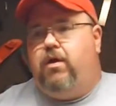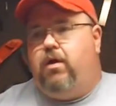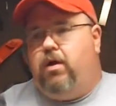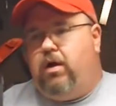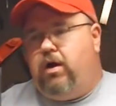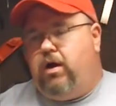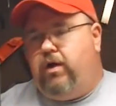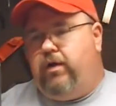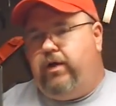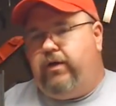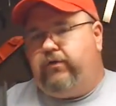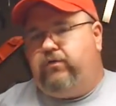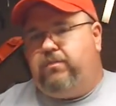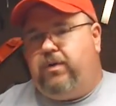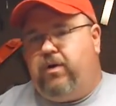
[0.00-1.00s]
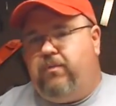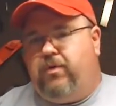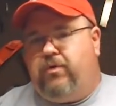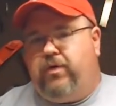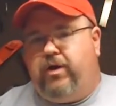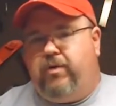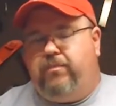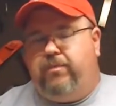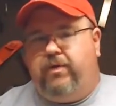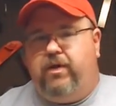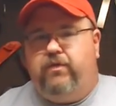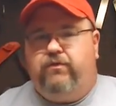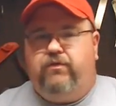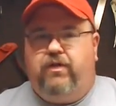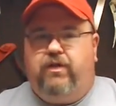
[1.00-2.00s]
uh, experimental
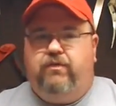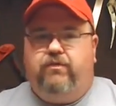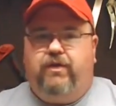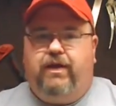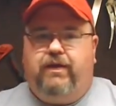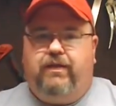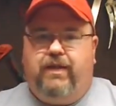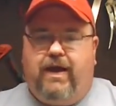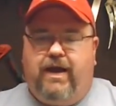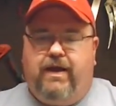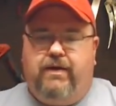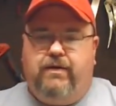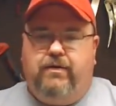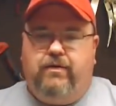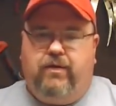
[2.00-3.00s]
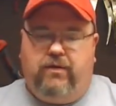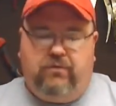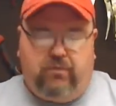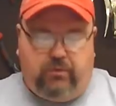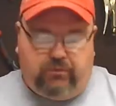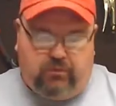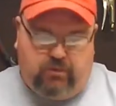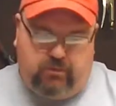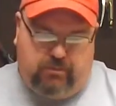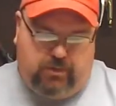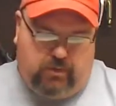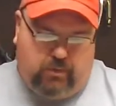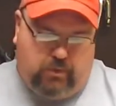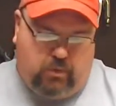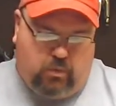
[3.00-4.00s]
airplanes, things like that. That's what's going to
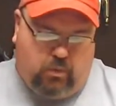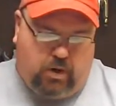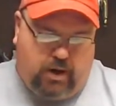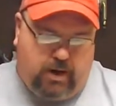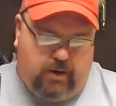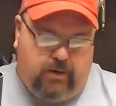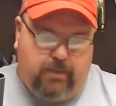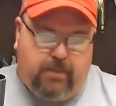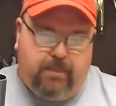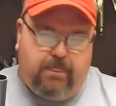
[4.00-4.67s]
be required.